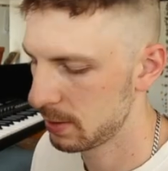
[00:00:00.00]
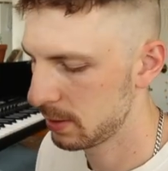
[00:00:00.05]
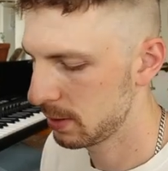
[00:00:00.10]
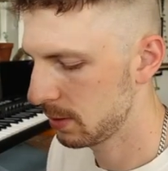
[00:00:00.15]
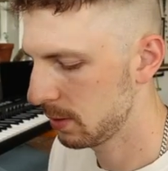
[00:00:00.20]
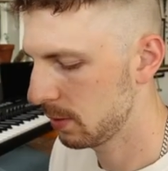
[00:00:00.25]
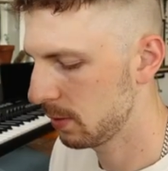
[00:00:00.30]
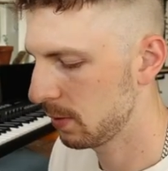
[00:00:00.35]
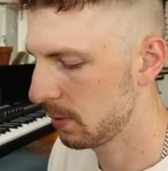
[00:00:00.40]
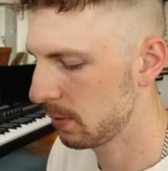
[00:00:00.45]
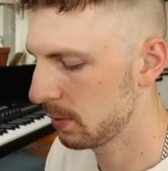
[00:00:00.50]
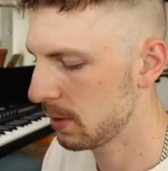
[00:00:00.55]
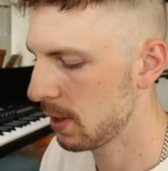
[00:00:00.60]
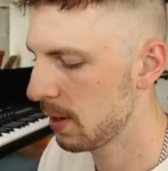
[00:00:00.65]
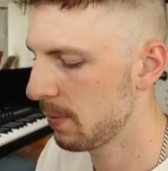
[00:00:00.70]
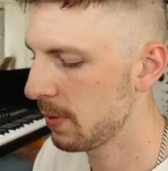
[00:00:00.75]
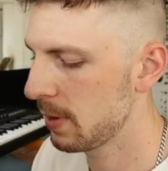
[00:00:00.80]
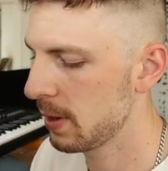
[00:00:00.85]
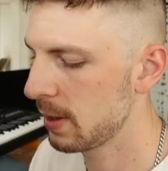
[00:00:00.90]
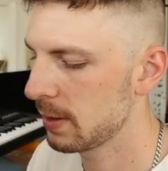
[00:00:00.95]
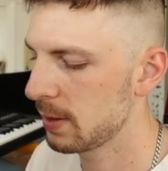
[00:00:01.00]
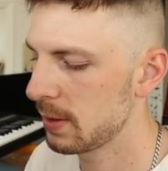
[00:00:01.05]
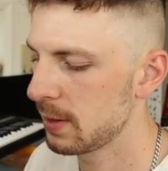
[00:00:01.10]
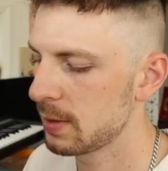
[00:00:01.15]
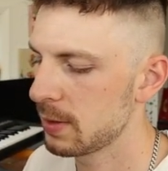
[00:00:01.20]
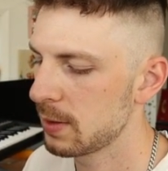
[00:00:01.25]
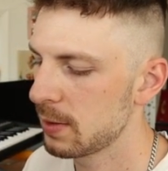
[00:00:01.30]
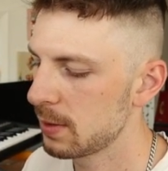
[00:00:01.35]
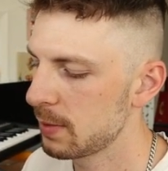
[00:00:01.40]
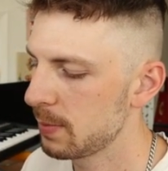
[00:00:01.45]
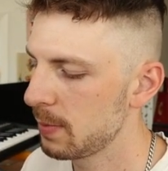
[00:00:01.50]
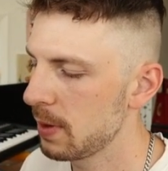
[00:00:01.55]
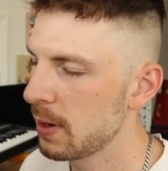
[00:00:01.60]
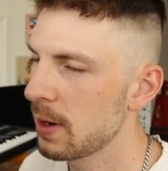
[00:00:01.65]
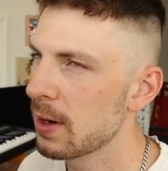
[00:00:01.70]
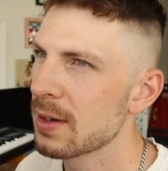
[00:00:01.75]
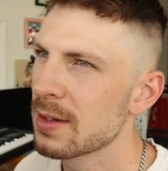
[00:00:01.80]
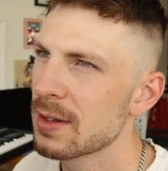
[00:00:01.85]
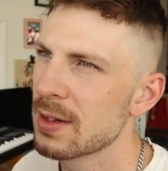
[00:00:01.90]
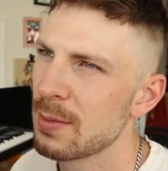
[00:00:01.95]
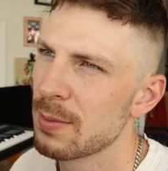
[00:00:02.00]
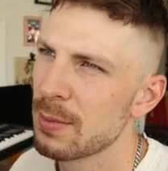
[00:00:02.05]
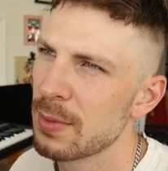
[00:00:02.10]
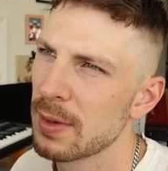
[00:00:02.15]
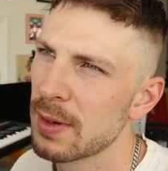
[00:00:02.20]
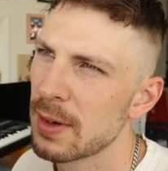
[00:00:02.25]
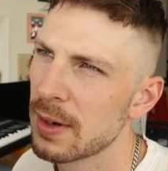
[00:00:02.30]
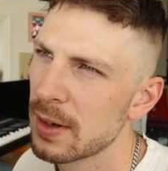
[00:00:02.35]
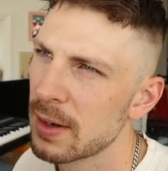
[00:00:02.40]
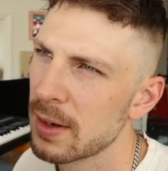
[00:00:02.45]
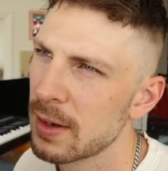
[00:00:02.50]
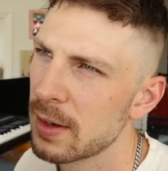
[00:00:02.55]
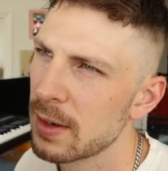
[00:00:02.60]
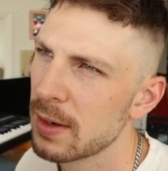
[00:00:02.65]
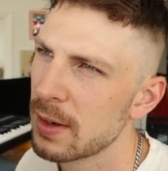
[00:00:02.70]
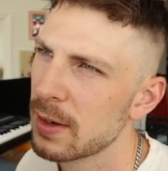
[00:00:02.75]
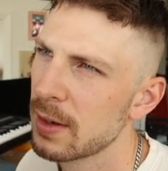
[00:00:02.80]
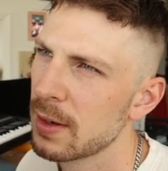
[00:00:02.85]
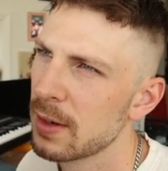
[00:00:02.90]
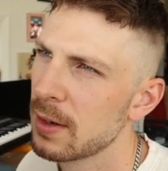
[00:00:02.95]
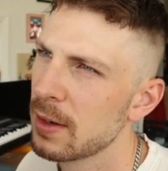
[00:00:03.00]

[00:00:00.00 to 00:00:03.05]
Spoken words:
So type it into the search bar, Simpler.